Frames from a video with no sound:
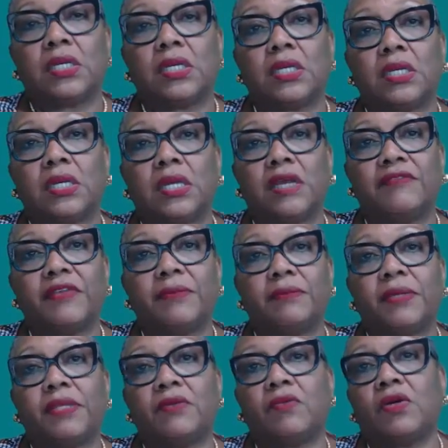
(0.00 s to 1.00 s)
having
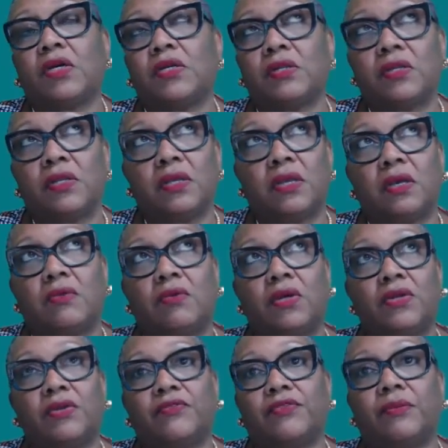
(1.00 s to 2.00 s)
been
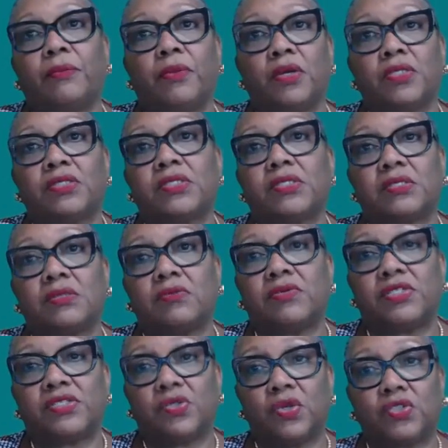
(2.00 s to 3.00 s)
one of the most
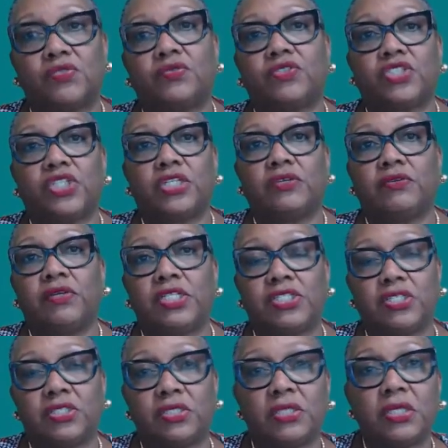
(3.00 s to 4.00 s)
resourceful
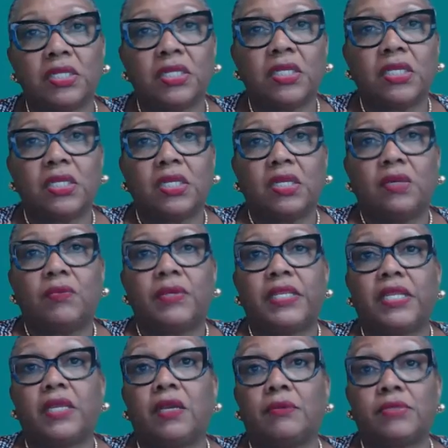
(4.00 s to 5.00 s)
generation when
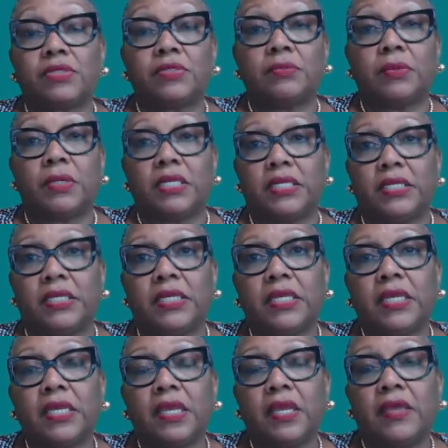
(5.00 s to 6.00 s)
it comes to money,
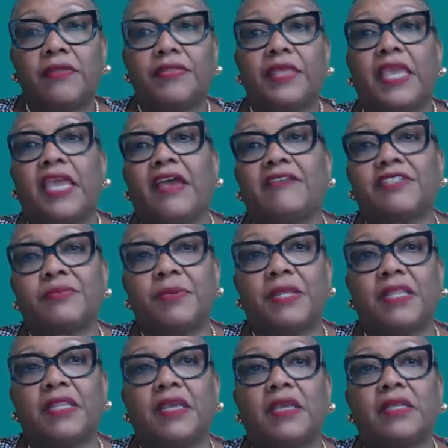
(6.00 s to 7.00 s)
they have
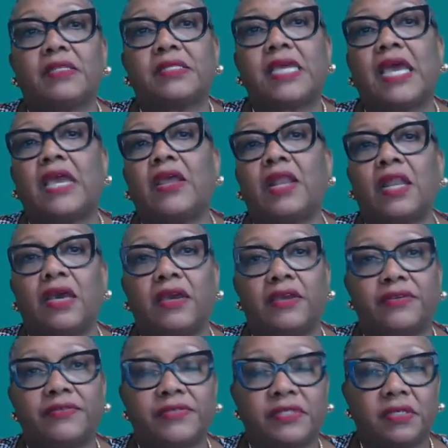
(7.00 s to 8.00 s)
spent their entire
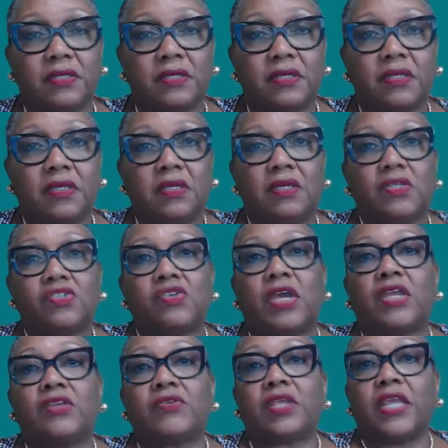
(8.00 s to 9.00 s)
lives
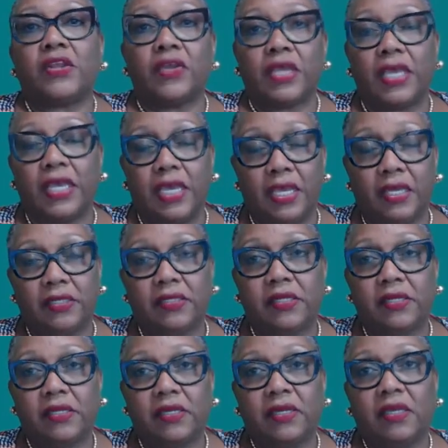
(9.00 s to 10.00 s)
trying to get ahead,
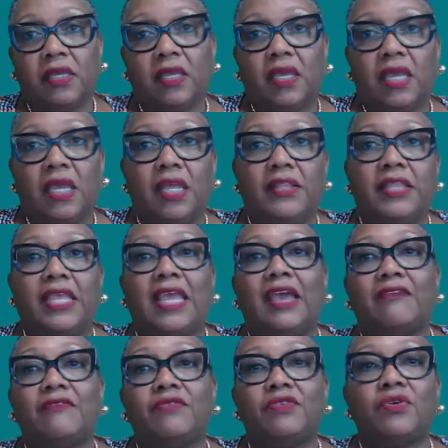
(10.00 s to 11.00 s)
and they
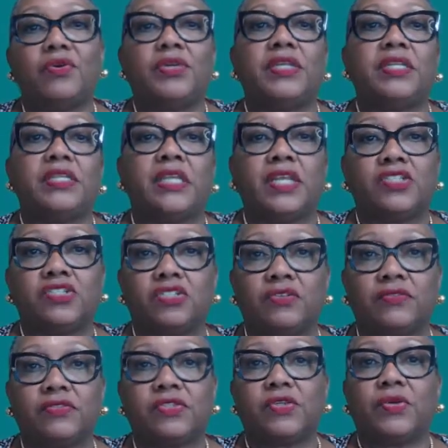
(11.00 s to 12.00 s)
have no intention
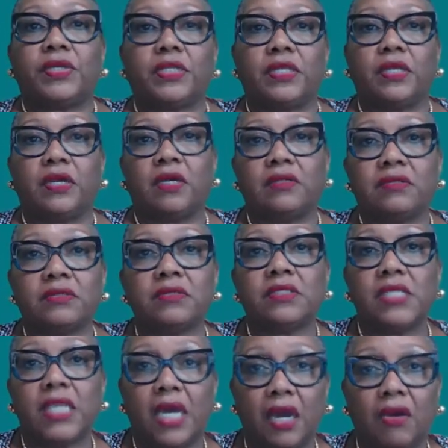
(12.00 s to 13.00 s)
of slowing down
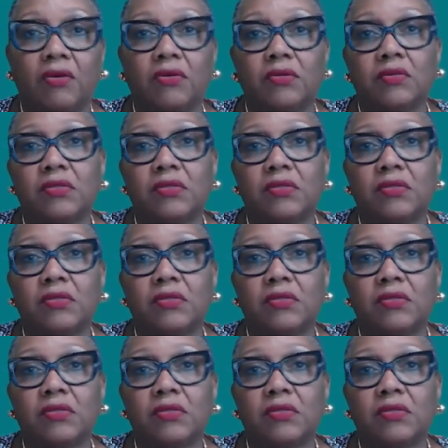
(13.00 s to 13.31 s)
now